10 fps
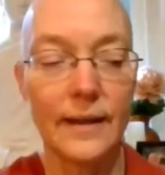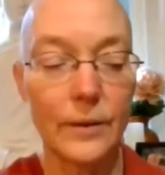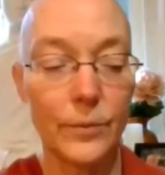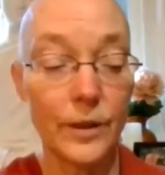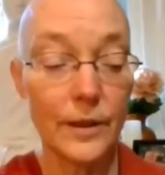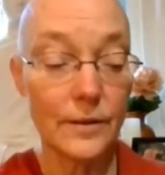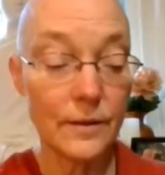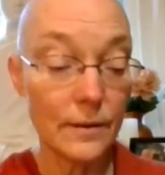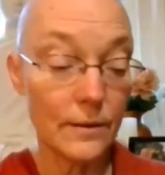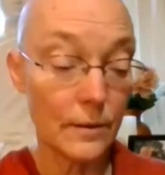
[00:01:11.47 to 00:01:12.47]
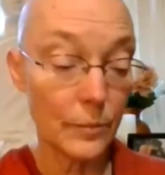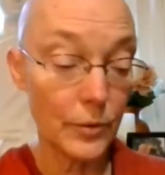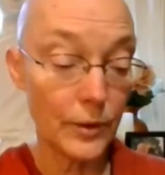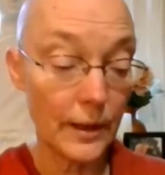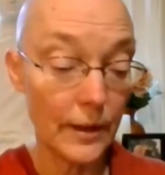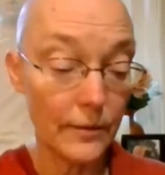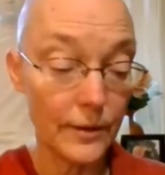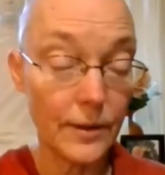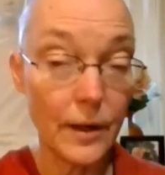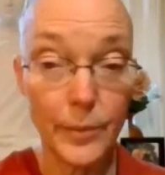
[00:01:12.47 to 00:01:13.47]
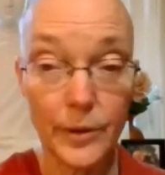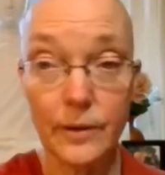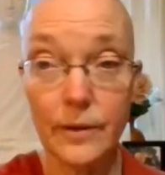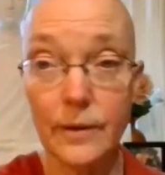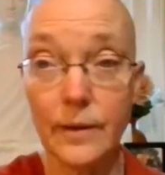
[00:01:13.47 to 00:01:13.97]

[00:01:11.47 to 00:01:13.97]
And I realize this is a pretty heavy topic,